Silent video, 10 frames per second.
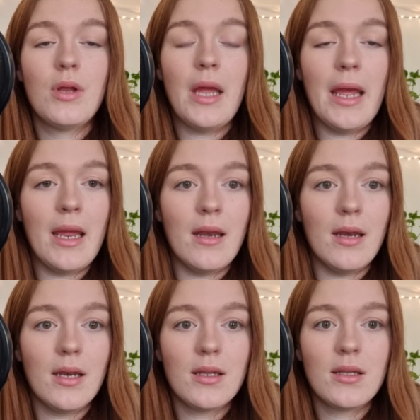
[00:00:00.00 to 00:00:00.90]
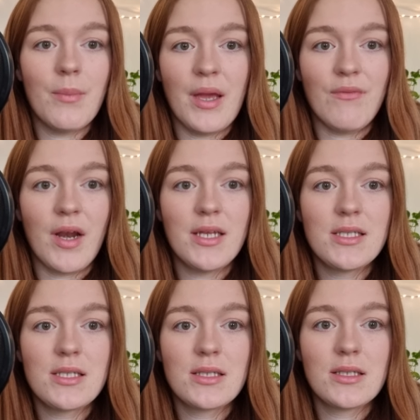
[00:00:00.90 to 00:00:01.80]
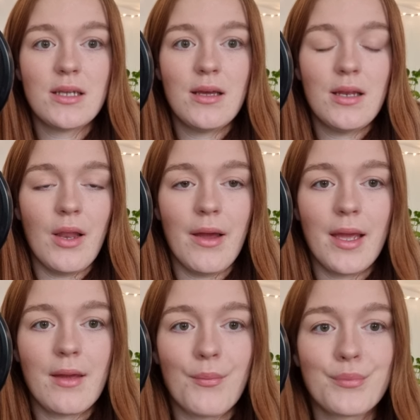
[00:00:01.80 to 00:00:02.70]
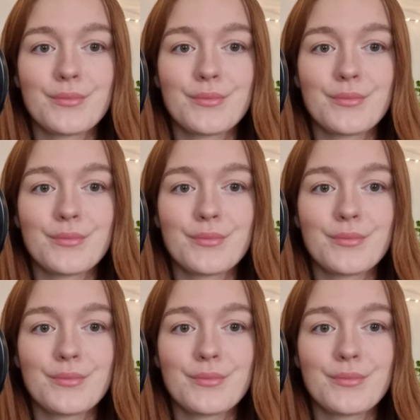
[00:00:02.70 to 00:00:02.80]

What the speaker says: in the main race. Like,